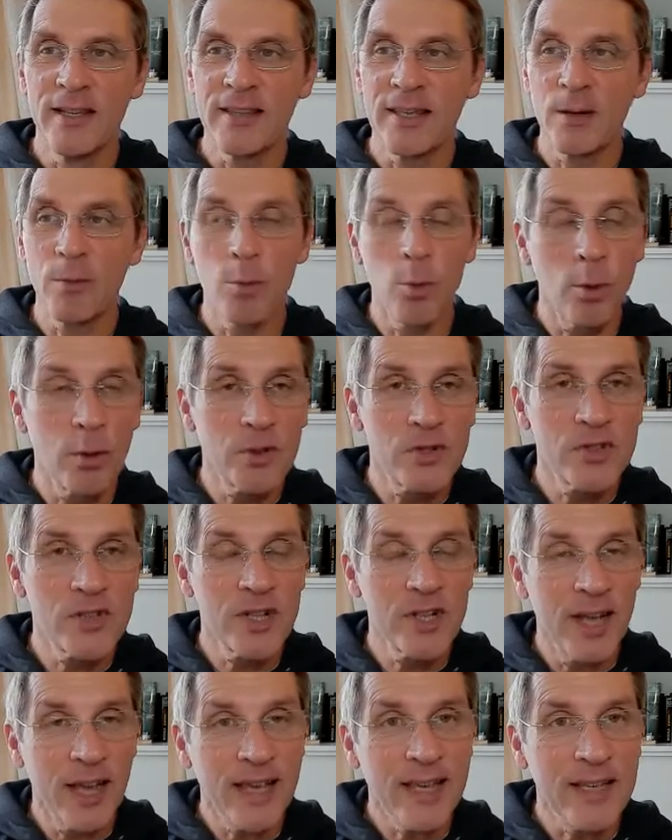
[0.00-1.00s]
They were all
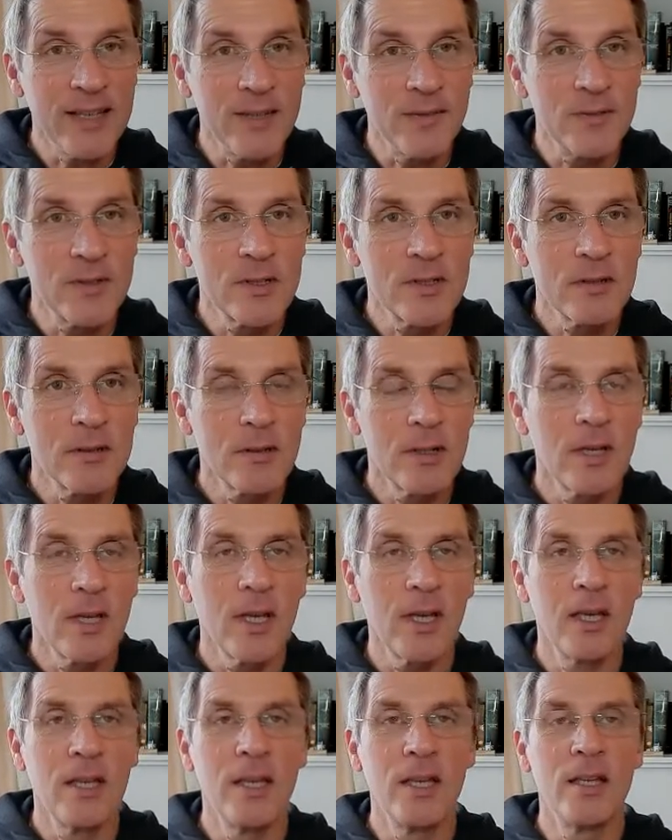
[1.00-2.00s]
slaves
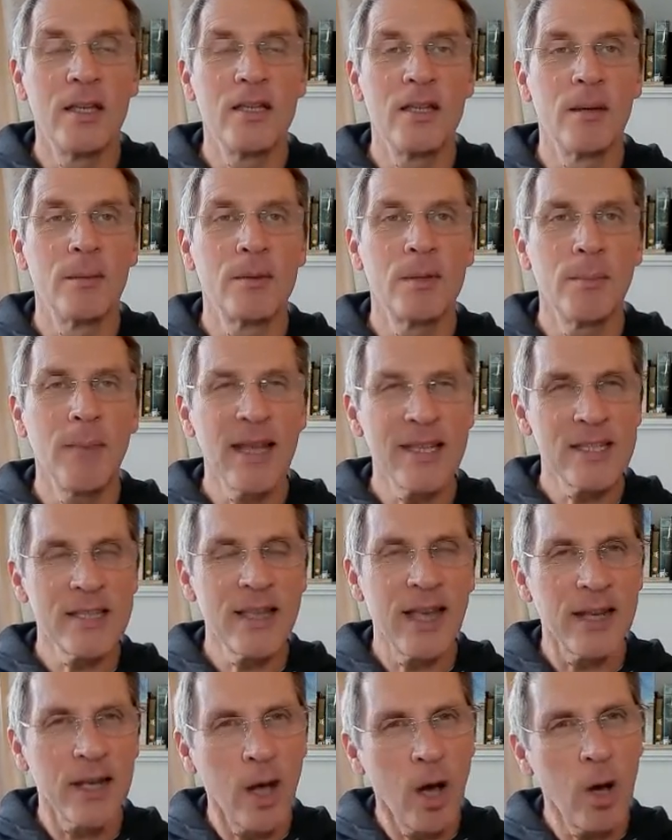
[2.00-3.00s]
in Egypt. Imagine
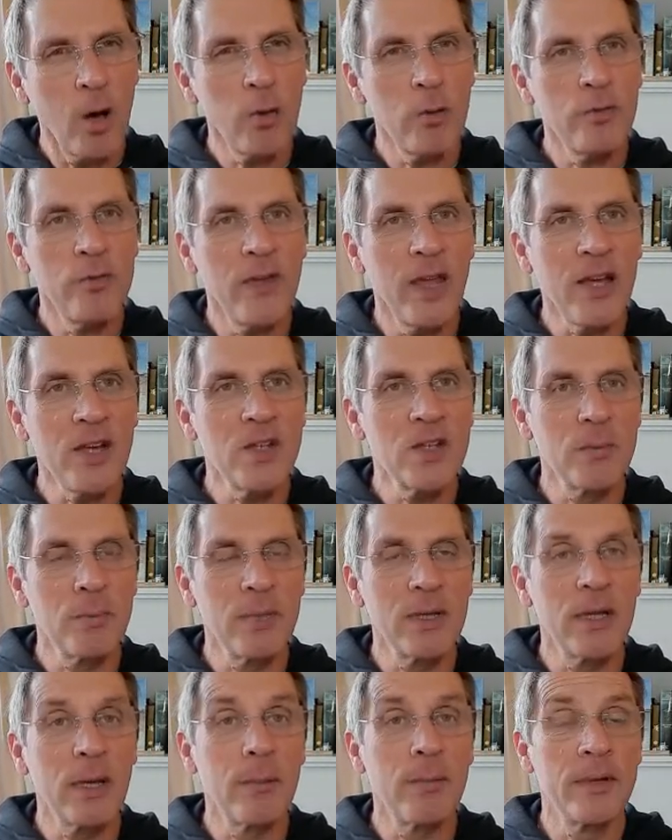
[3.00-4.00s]
that, a whole nation
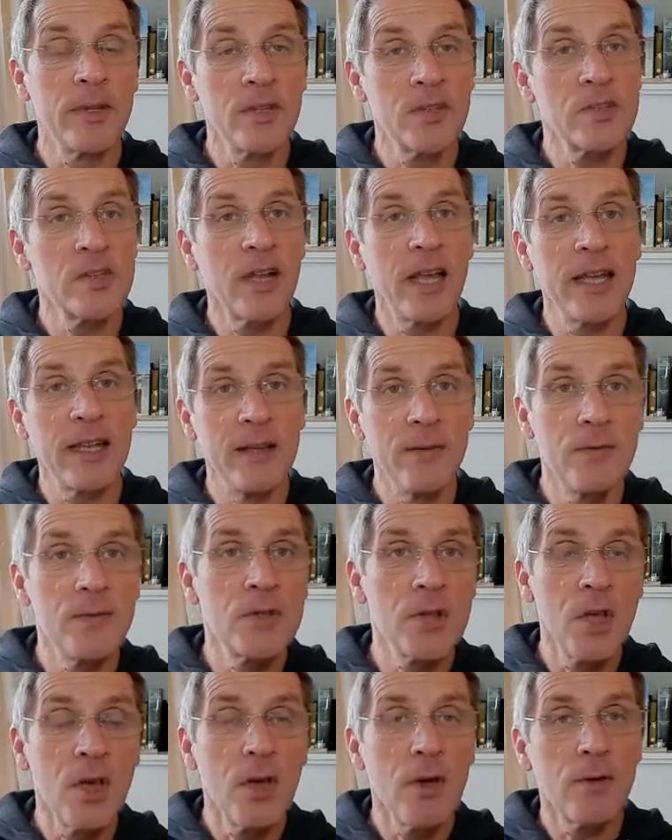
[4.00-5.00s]
becoming the
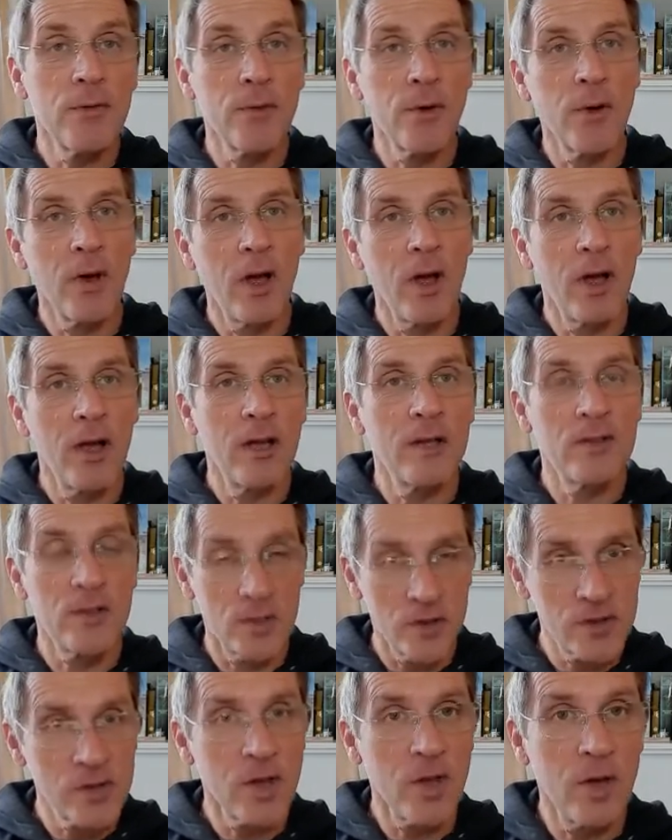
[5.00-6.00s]
slaves
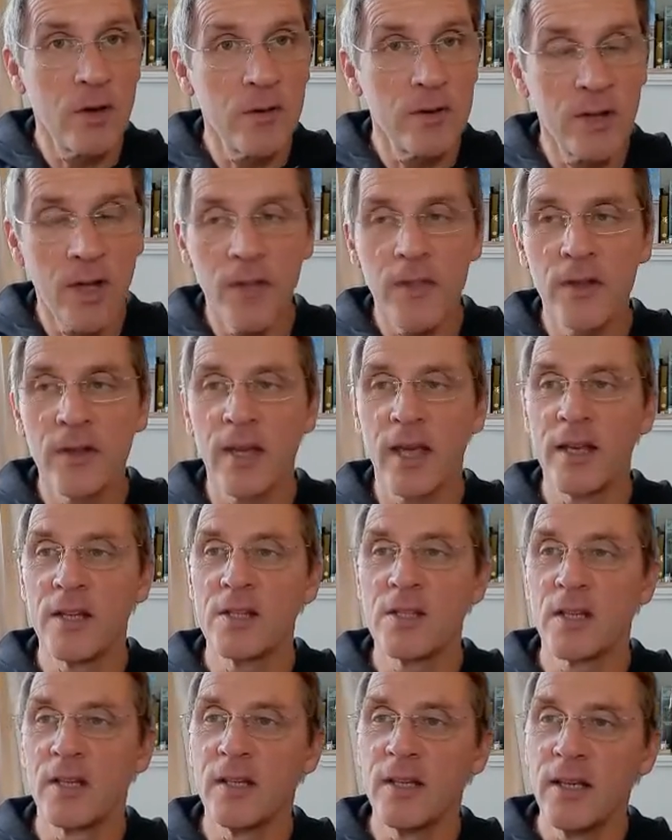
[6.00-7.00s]
to serve another
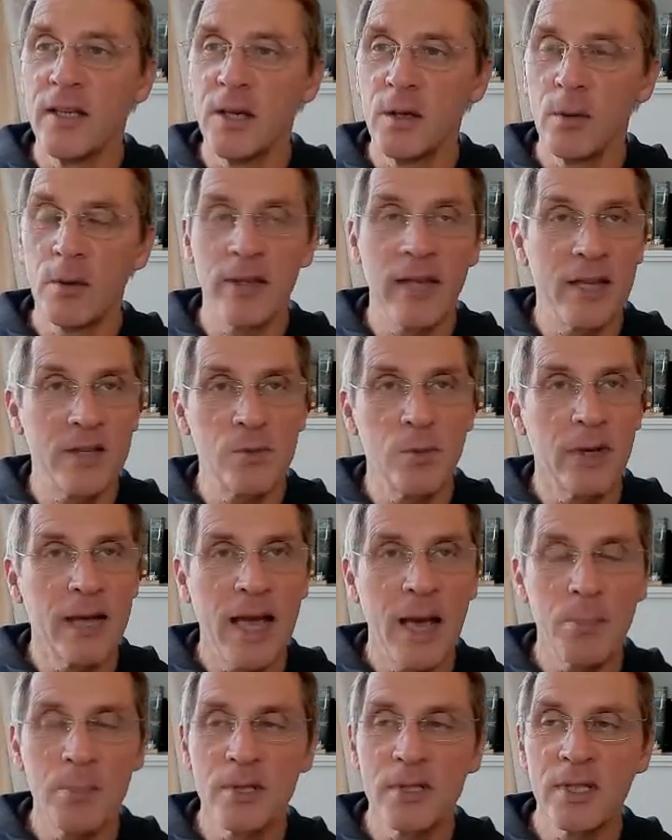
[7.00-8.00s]
nation. Well, that's what
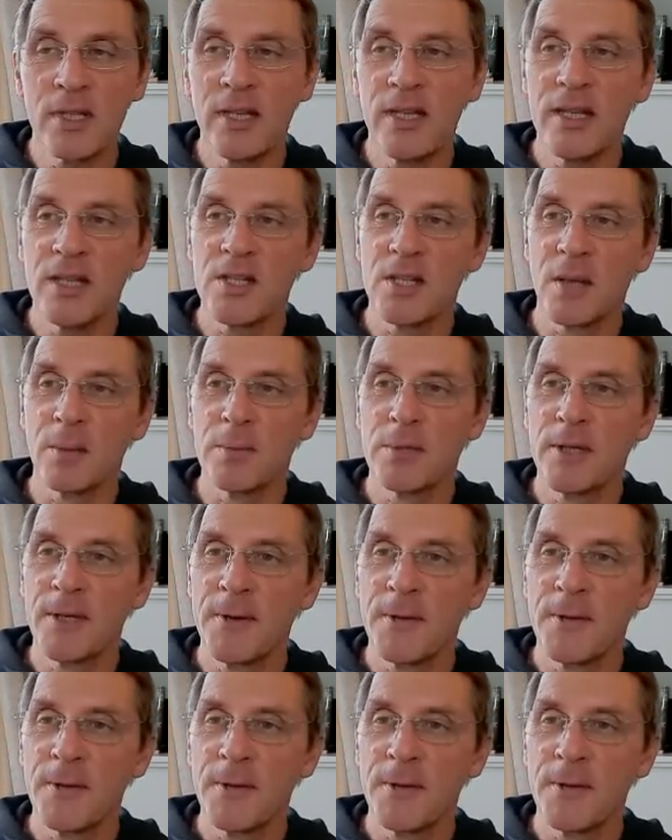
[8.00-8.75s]
happened in Egypt.